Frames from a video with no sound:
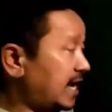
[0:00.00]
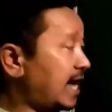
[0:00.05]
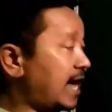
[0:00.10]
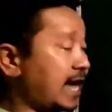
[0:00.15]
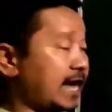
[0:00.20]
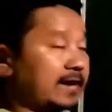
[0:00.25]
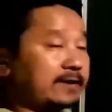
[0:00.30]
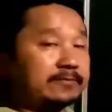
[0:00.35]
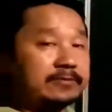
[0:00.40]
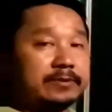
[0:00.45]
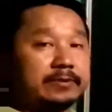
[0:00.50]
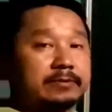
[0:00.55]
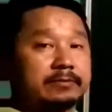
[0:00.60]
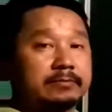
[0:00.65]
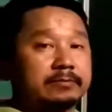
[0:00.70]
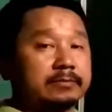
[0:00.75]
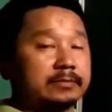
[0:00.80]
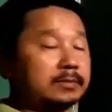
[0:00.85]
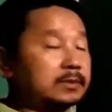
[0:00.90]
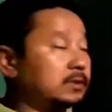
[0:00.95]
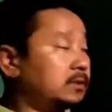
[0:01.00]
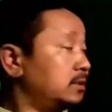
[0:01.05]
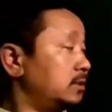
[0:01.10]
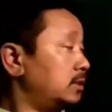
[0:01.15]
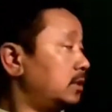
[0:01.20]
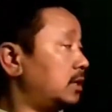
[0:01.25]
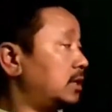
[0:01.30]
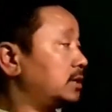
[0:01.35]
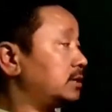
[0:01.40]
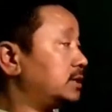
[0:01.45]
have
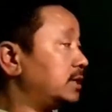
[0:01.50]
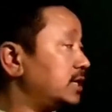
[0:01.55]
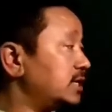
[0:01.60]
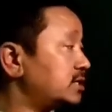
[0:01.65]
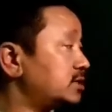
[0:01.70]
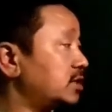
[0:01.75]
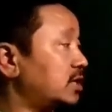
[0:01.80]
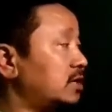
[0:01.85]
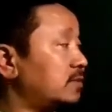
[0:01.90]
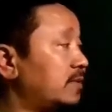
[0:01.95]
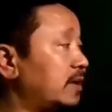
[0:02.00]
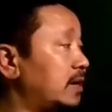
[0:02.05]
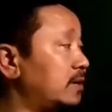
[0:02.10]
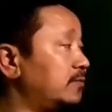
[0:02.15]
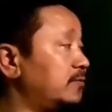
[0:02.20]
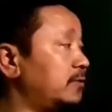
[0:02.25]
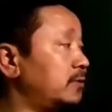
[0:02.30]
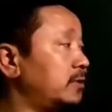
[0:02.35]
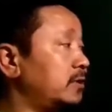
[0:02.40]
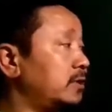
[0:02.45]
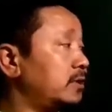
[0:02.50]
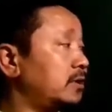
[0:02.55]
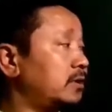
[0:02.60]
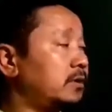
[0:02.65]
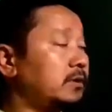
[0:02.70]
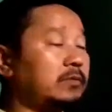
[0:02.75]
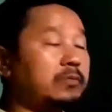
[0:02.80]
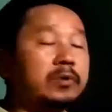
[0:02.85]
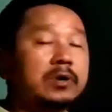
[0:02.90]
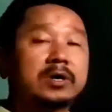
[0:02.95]
or they survive
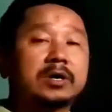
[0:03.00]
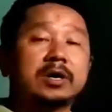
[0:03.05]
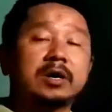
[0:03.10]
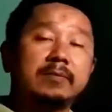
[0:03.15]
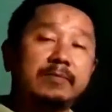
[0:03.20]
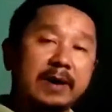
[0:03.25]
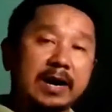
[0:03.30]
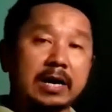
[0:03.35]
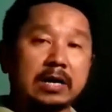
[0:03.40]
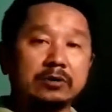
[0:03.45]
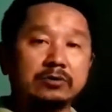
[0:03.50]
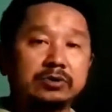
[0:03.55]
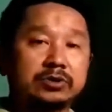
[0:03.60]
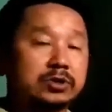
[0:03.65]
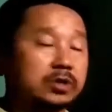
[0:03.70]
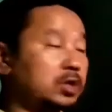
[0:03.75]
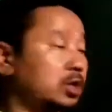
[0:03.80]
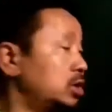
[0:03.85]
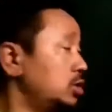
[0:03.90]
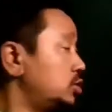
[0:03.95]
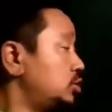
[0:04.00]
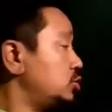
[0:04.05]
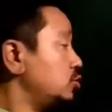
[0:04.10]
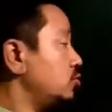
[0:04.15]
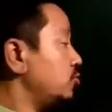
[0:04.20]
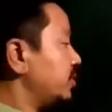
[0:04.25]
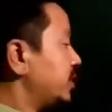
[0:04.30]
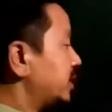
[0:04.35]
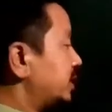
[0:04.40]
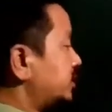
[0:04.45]
for about 2
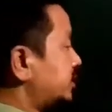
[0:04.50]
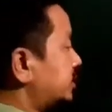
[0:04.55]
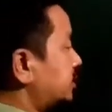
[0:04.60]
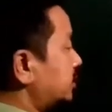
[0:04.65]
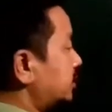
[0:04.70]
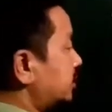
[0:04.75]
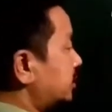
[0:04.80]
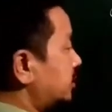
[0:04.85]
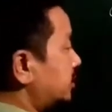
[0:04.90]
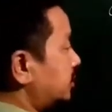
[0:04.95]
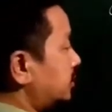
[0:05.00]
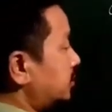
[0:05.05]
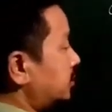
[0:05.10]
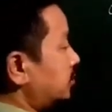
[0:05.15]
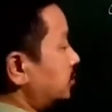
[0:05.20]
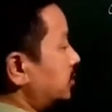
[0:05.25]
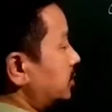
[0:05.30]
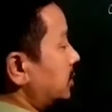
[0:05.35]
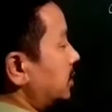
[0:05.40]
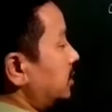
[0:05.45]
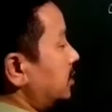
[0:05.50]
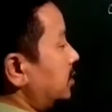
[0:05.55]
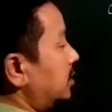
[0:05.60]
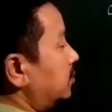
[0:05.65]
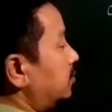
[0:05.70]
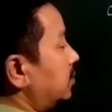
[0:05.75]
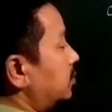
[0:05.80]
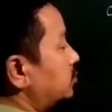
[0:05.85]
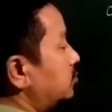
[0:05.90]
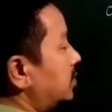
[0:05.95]
weeks. Okay,
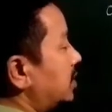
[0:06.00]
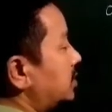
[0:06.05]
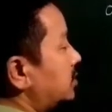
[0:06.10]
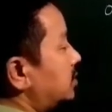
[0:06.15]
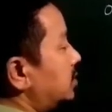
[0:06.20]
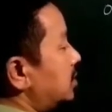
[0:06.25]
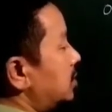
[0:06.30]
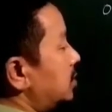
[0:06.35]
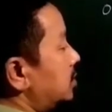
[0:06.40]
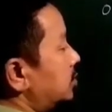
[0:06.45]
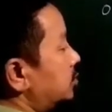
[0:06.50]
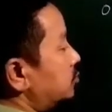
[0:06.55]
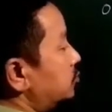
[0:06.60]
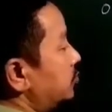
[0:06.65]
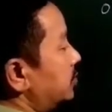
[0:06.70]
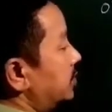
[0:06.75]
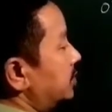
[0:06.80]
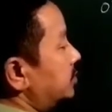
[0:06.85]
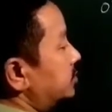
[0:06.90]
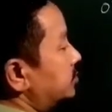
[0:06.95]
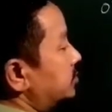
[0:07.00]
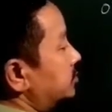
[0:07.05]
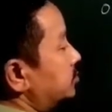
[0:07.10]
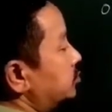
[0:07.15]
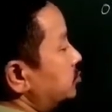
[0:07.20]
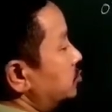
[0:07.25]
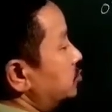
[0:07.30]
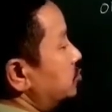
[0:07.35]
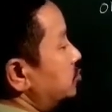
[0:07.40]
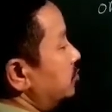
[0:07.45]
about what? 2 weeks.
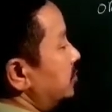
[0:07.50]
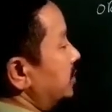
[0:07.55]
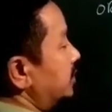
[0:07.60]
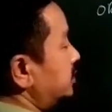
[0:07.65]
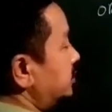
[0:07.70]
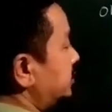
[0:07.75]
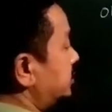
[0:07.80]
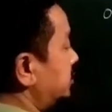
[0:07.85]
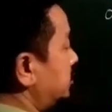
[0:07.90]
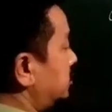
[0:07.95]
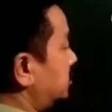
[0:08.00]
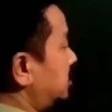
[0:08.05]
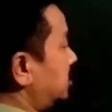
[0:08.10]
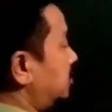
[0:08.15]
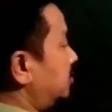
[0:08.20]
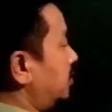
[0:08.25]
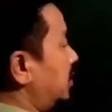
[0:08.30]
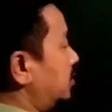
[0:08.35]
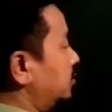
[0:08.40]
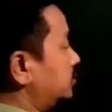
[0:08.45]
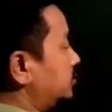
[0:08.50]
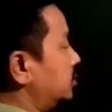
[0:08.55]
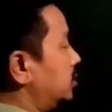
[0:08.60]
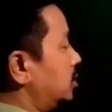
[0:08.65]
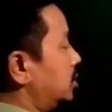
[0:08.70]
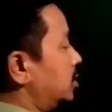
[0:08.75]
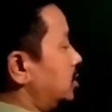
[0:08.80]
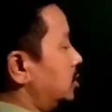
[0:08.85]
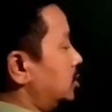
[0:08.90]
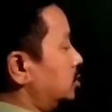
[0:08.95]
2 weeks. About
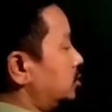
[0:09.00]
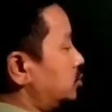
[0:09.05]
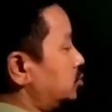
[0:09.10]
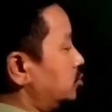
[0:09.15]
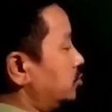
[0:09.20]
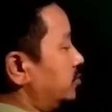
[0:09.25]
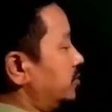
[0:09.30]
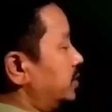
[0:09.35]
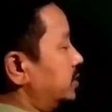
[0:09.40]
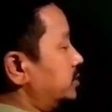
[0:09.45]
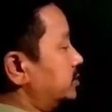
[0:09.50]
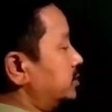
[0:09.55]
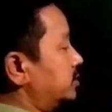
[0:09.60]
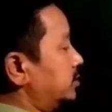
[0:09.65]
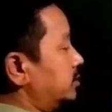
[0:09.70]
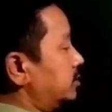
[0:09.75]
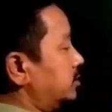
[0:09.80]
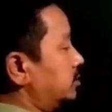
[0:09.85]
2 weeks.